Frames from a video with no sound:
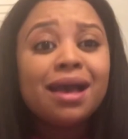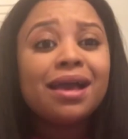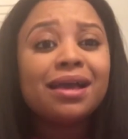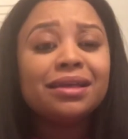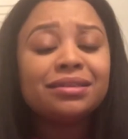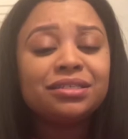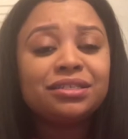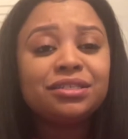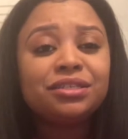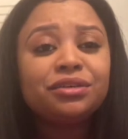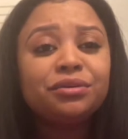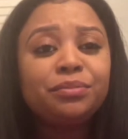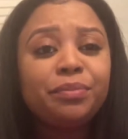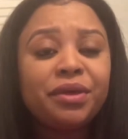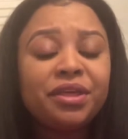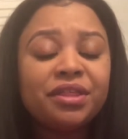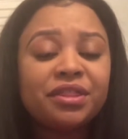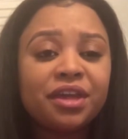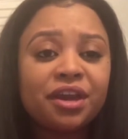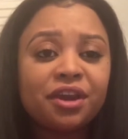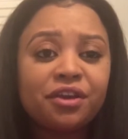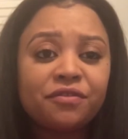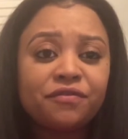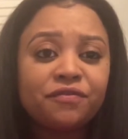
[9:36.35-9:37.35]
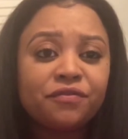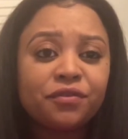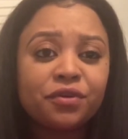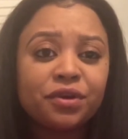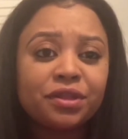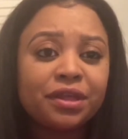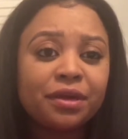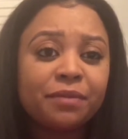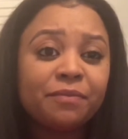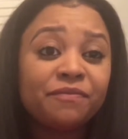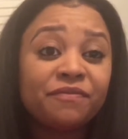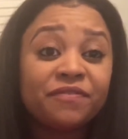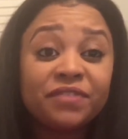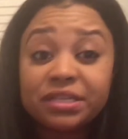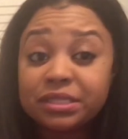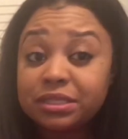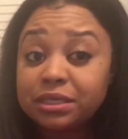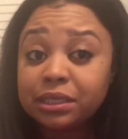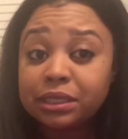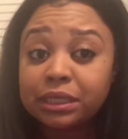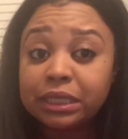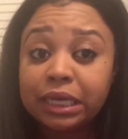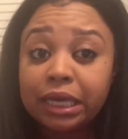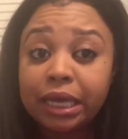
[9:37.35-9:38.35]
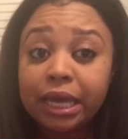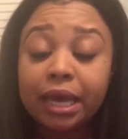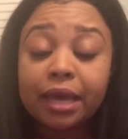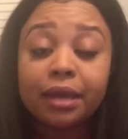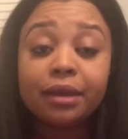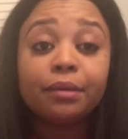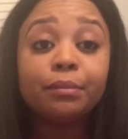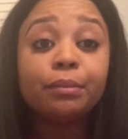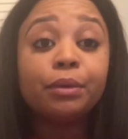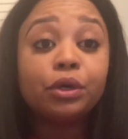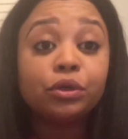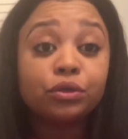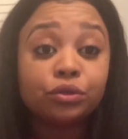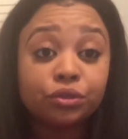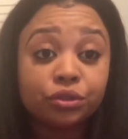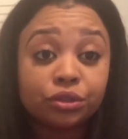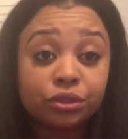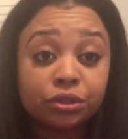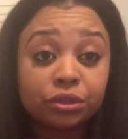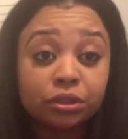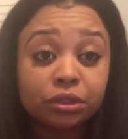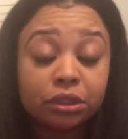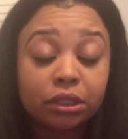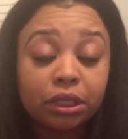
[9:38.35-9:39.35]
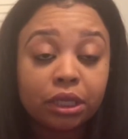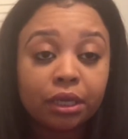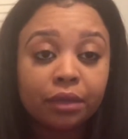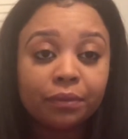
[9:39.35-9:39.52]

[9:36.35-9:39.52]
and still be there for them physically and emotionally.